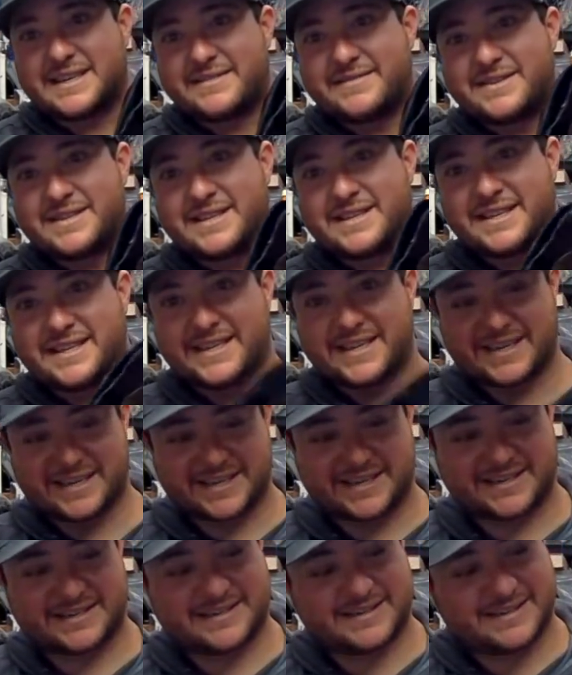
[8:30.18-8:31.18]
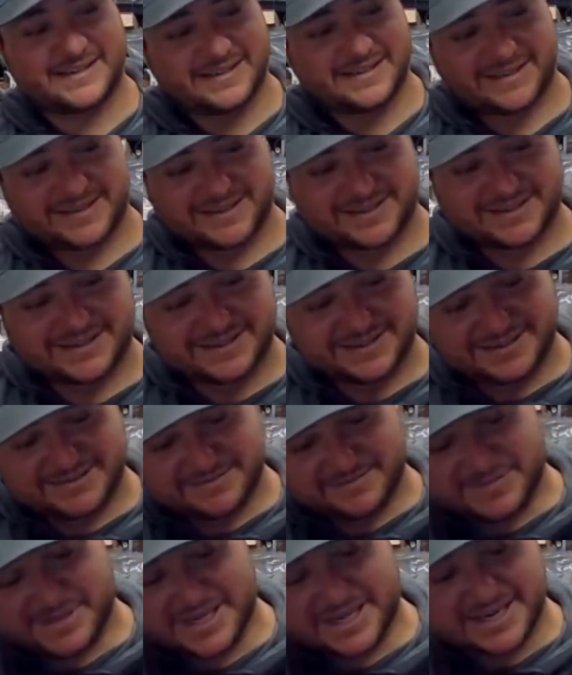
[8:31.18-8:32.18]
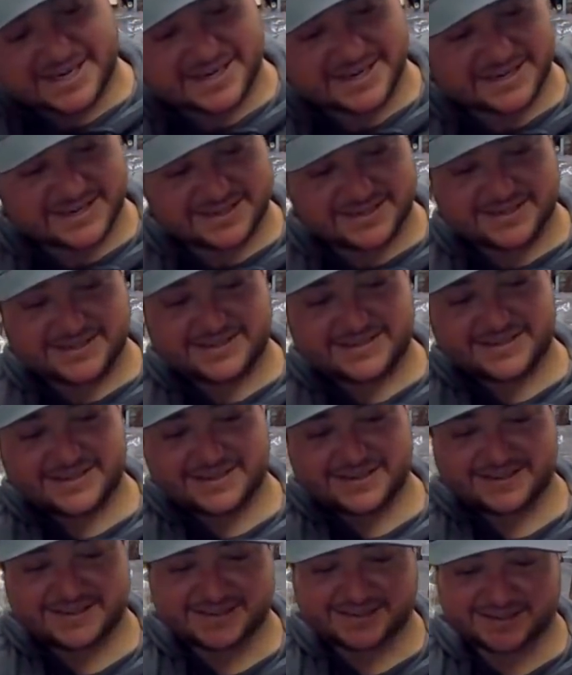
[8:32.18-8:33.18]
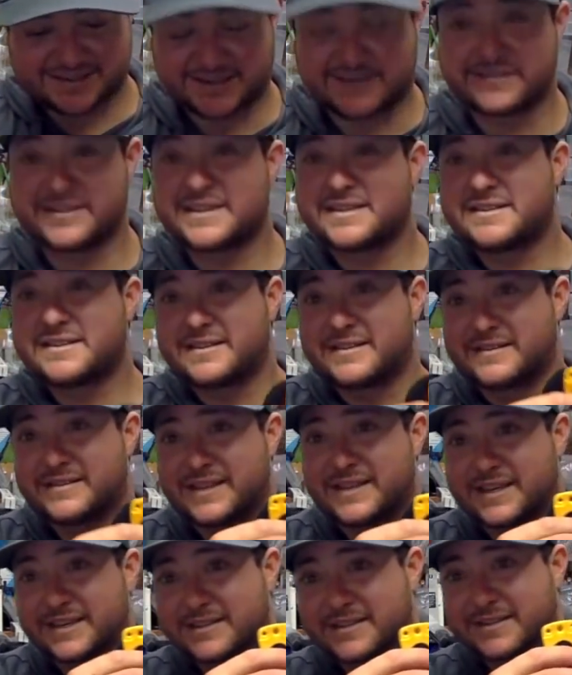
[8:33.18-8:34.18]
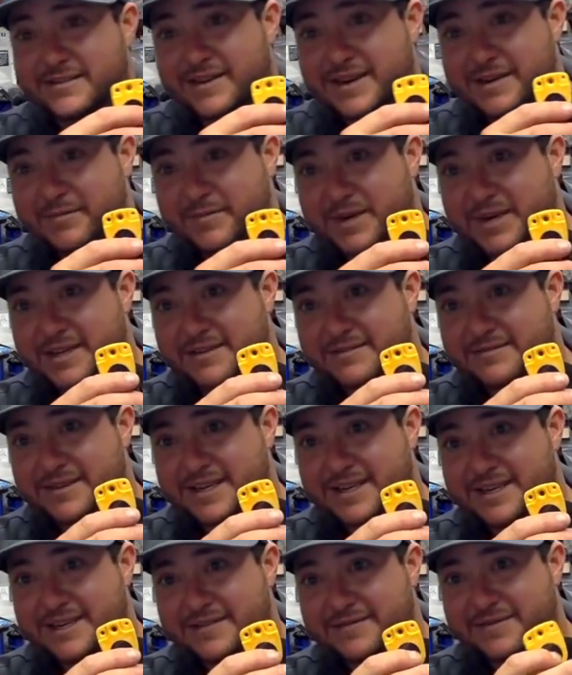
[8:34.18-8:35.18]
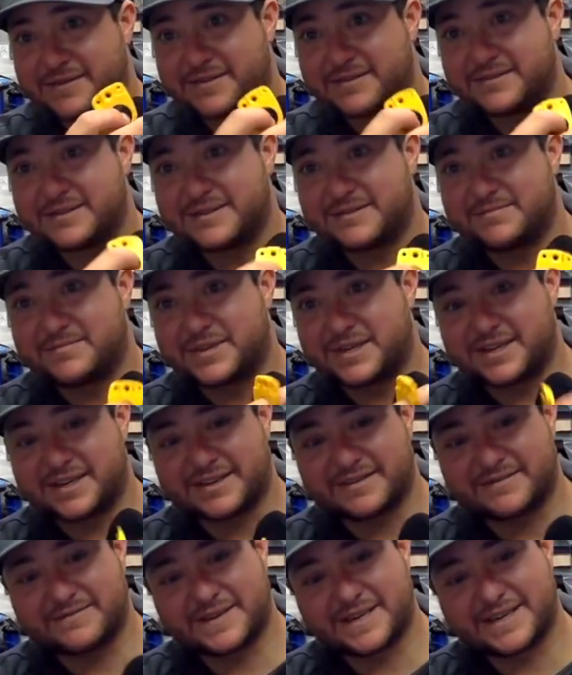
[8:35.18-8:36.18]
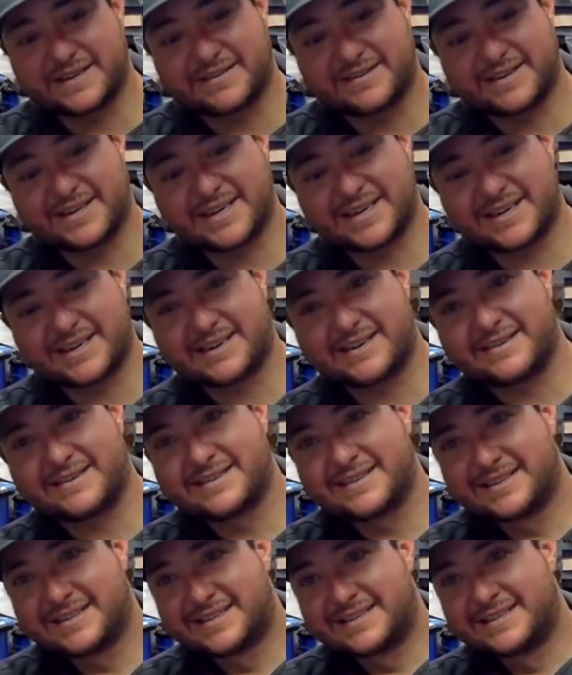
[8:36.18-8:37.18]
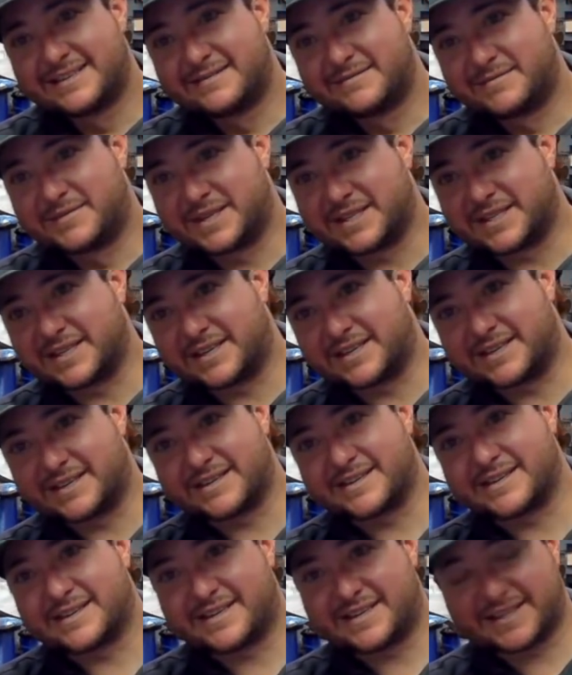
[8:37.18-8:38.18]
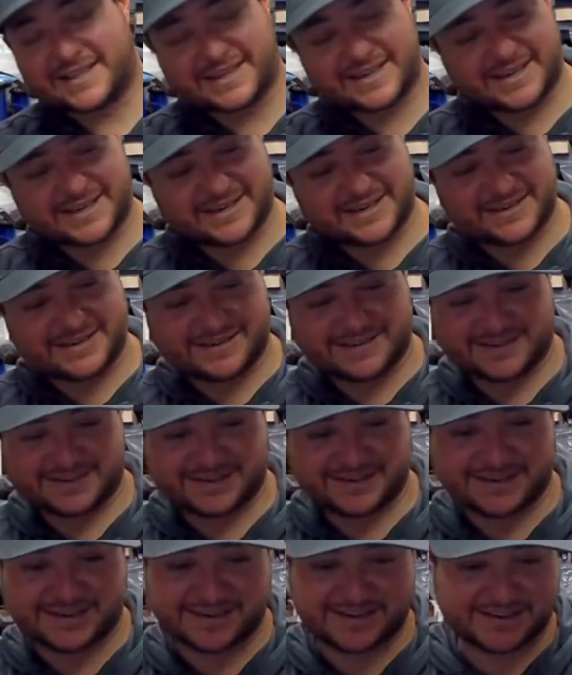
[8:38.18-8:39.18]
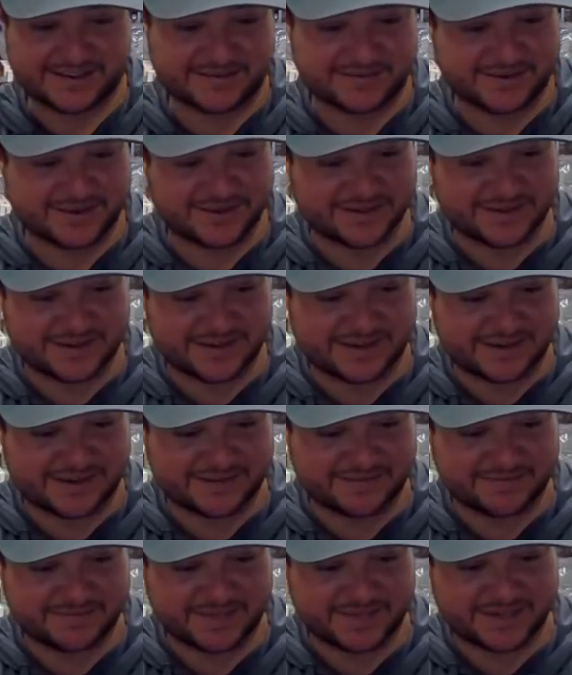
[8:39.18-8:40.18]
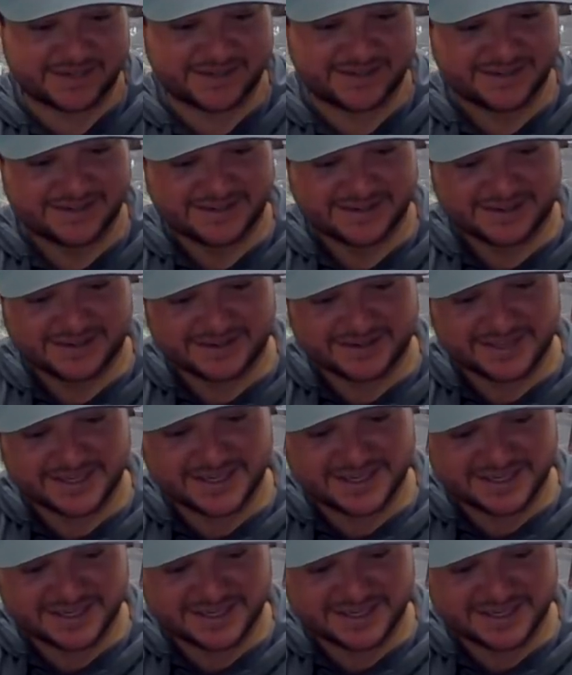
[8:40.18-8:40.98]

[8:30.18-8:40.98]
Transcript: and everything in it, pliers. Oh, this little thing's great, by the way. If you put your finger in here, put the hook on there. I don't know what it's called, but the